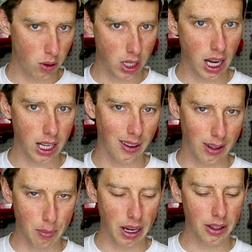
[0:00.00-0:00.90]
you take
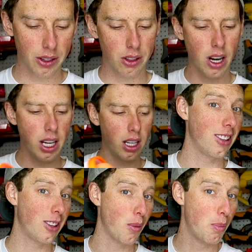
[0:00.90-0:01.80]
the barrel strike,
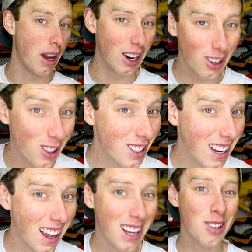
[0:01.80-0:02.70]
because it's a barrel
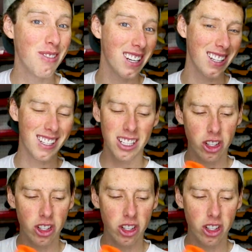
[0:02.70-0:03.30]
attachment.